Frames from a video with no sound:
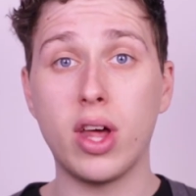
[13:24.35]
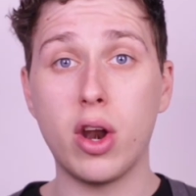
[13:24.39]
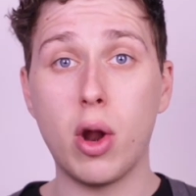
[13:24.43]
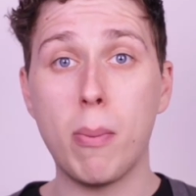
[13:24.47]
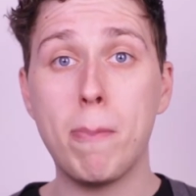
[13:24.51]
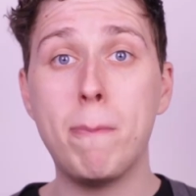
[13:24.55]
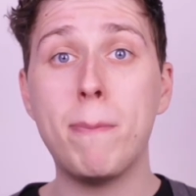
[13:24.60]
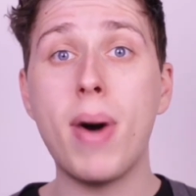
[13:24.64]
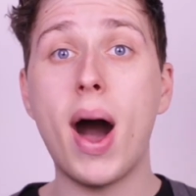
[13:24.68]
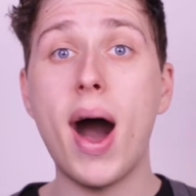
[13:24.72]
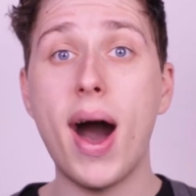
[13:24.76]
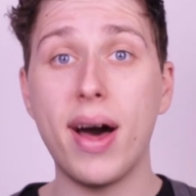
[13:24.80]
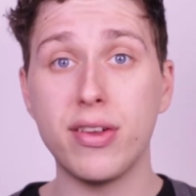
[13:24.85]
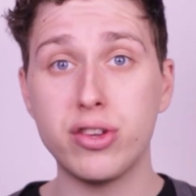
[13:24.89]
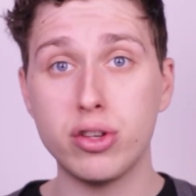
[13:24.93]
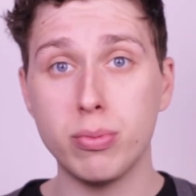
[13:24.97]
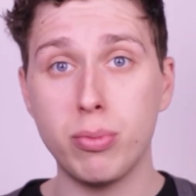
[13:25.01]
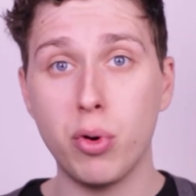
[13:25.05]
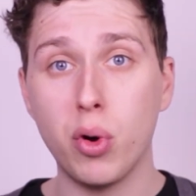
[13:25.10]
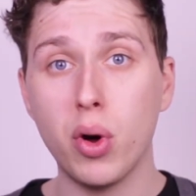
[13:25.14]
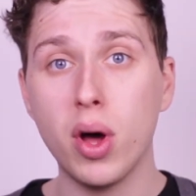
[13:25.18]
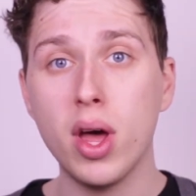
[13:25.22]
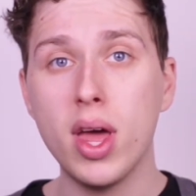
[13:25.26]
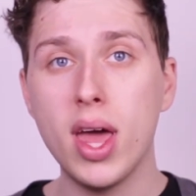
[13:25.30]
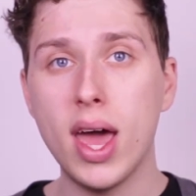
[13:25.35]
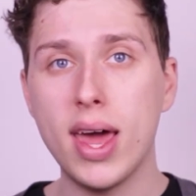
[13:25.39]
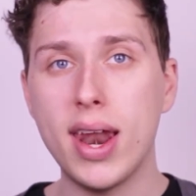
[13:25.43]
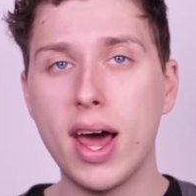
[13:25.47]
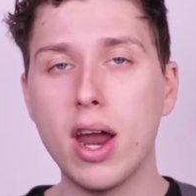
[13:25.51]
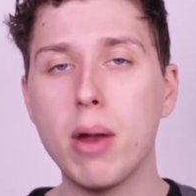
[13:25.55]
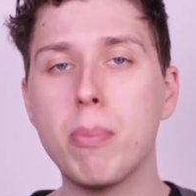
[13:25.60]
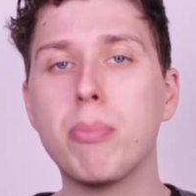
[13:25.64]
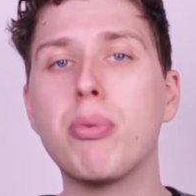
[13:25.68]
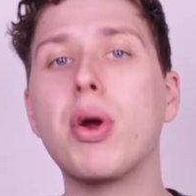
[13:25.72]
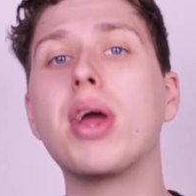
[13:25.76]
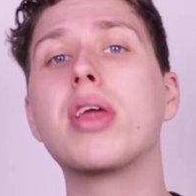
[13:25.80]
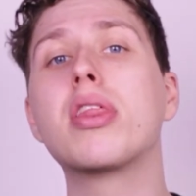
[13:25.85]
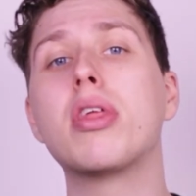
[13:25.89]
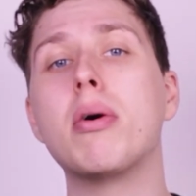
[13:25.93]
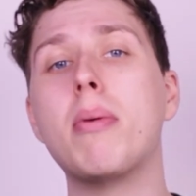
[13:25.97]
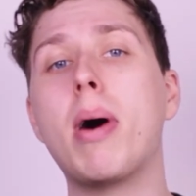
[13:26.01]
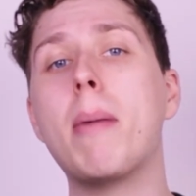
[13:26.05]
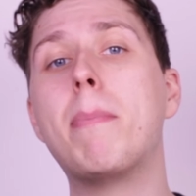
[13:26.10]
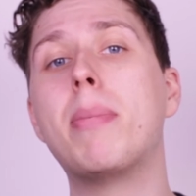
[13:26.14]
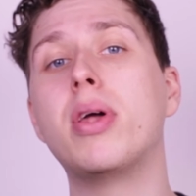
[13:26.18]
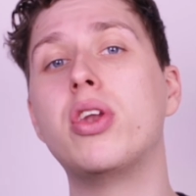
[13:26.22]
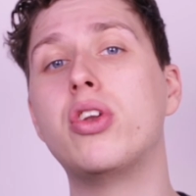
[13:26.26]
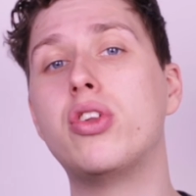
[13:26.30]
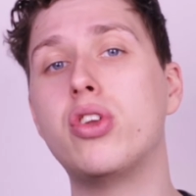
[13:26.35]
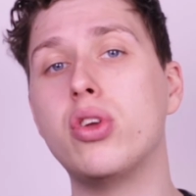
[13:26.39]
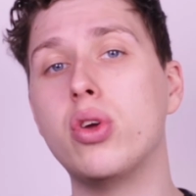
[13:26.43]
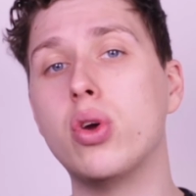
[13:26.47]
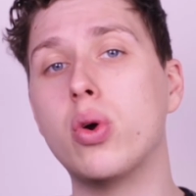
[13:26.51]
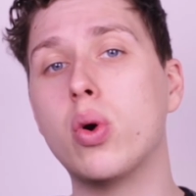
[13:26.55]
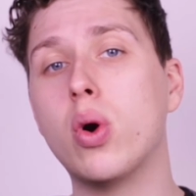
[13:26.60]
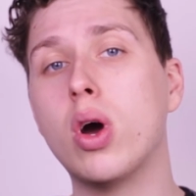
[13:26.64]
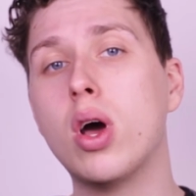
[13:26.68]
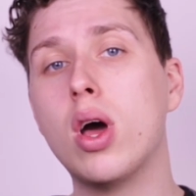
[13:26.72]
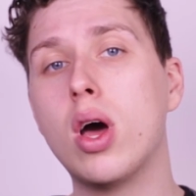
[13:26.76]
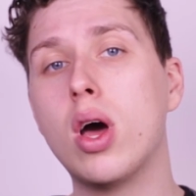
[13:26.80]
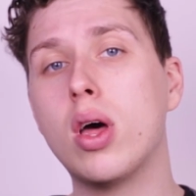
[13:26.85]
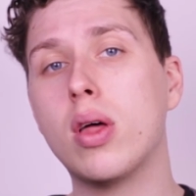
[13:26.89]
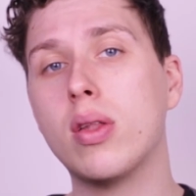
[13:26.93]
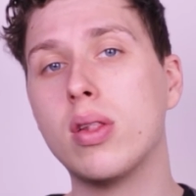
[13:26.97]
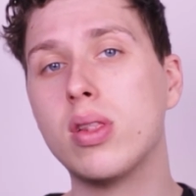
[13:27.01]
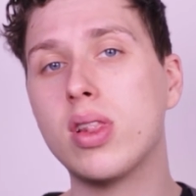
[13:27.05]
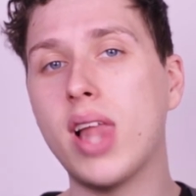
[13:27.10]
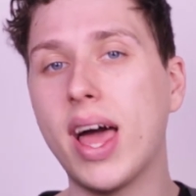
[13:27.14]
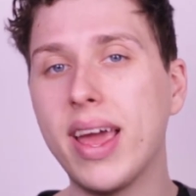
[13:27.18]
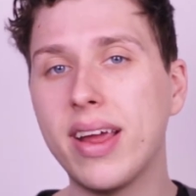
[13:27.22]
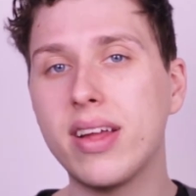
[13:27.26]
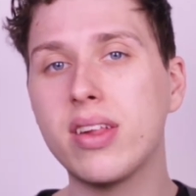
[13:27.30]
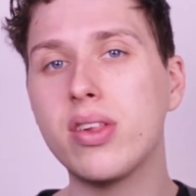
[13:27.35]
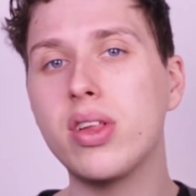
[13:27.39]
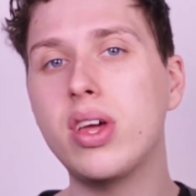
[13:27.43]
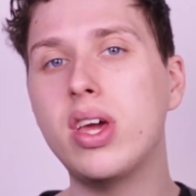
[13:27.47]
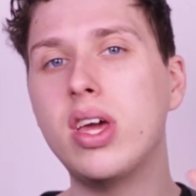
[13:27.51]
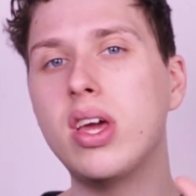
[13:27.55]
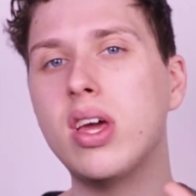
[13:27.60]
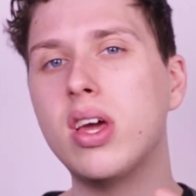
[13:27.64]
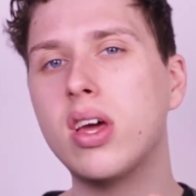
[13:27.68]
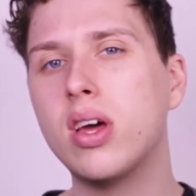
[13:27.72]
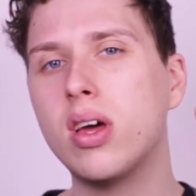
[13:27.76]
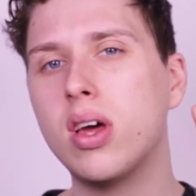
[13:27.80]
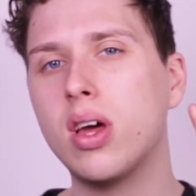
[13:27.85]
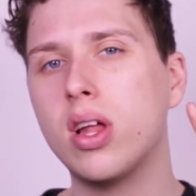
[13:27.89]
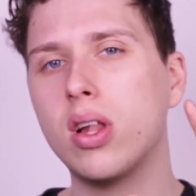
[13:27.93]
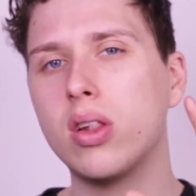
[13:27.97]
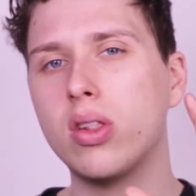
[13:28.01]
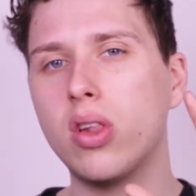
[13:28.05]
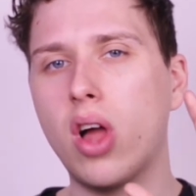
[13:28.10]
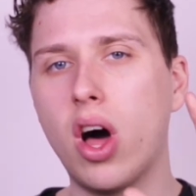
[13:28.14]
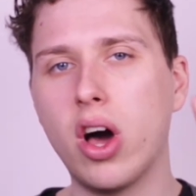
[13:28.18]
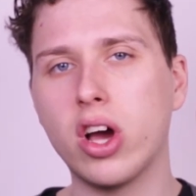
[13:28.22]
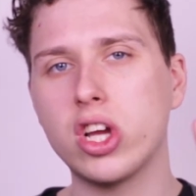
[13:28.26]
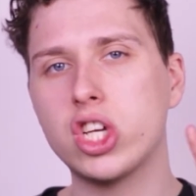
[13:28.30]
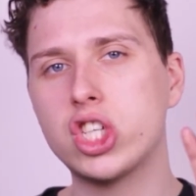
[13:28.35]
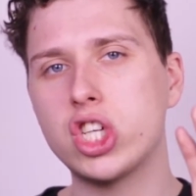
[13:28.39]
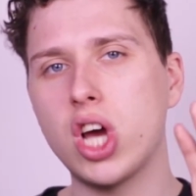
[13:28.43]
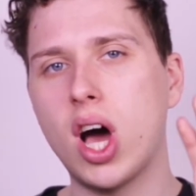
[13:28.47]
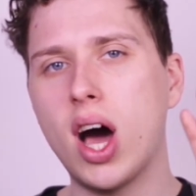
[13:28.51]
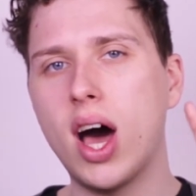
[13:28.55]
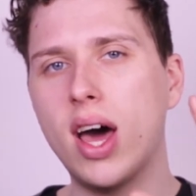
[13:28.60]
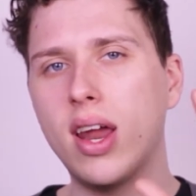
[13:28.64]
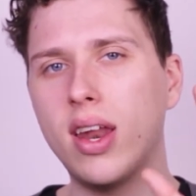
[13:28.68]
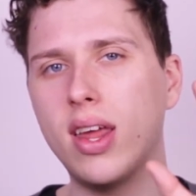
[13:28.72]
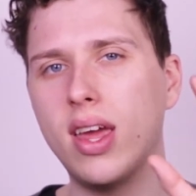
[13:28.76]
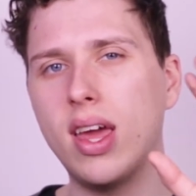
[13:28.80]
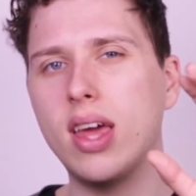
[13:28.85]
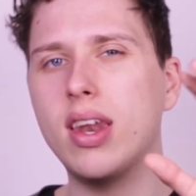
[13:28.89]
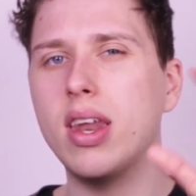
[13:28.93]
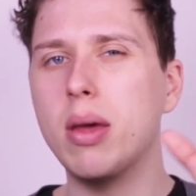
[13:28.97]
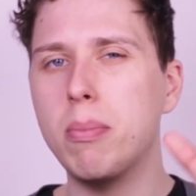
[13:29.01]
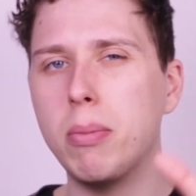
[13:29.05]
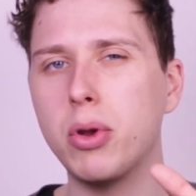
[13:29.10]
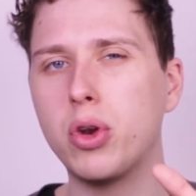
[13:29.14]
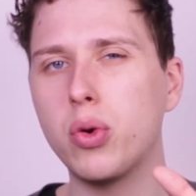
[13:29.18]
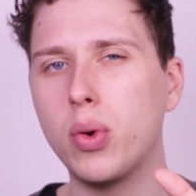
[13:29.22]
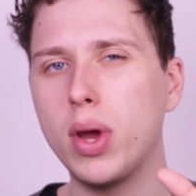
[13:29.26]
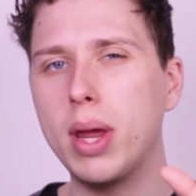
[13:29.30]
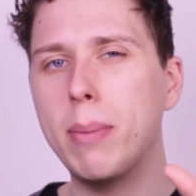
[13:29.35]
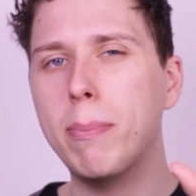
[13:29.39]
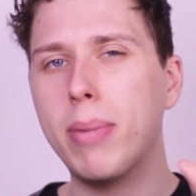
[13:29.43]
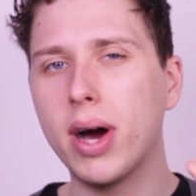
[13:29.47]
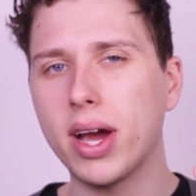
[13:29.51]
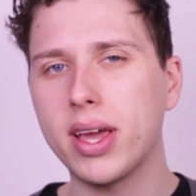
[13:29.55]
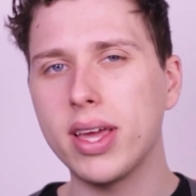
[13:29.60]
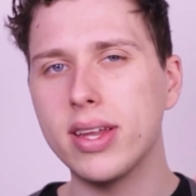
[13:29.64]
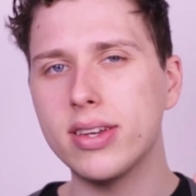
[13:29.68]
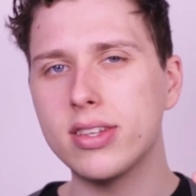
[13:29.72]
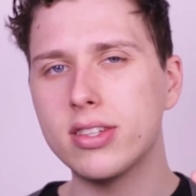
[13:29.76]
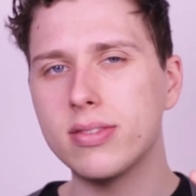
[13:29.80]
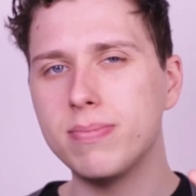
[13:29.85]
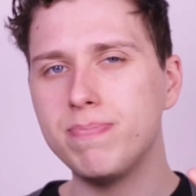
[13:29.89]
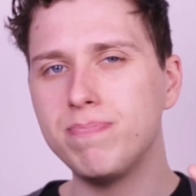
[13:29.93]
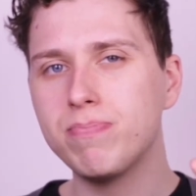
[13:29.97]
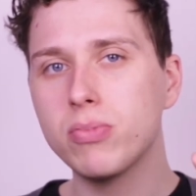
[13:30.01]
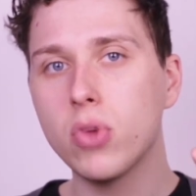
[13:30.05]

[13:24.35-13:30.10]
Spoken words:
that are possible and how to break them up into likely, long shot, and in between buckets.